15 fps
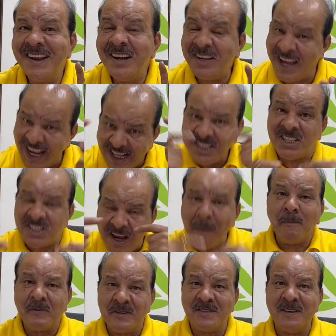Take
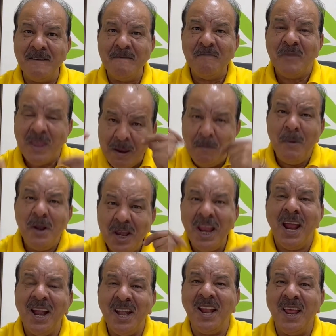steps
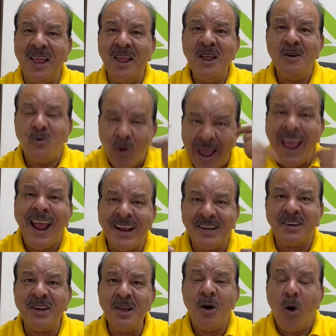immediately to
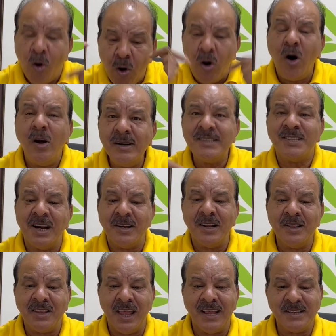act on
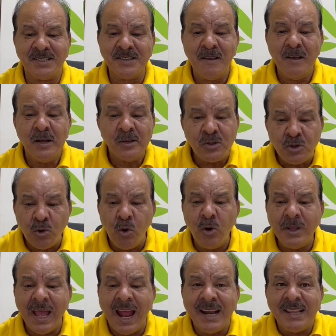certain things so
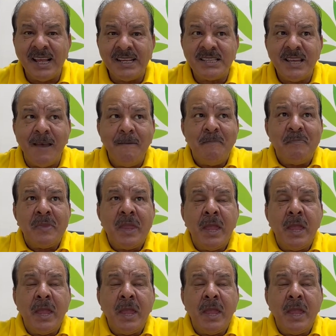that there's a